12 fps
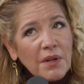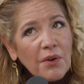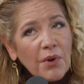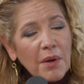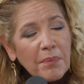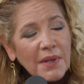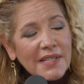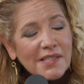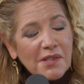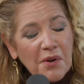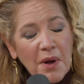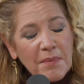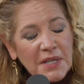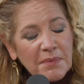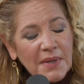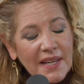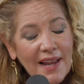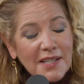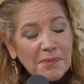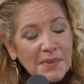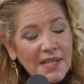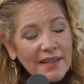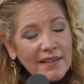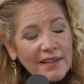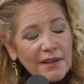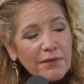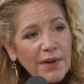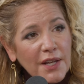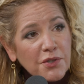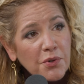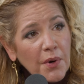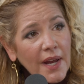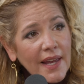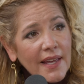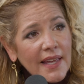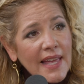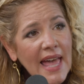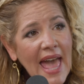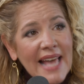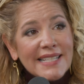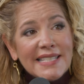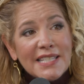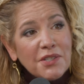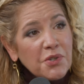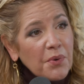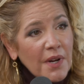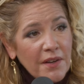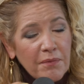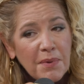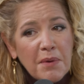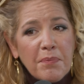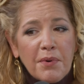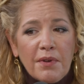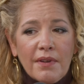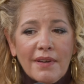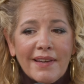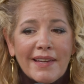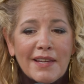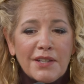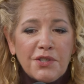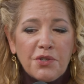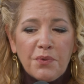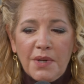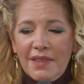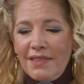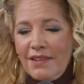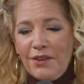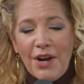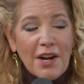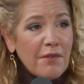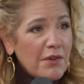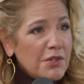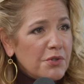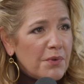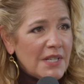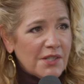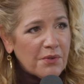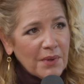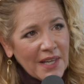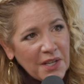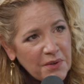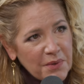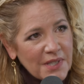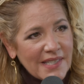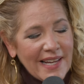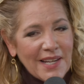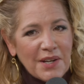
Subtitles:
a great place, though. I mean, to be in hospitality, to find joy. See joy of people doing their anniversaries, or like you were saying.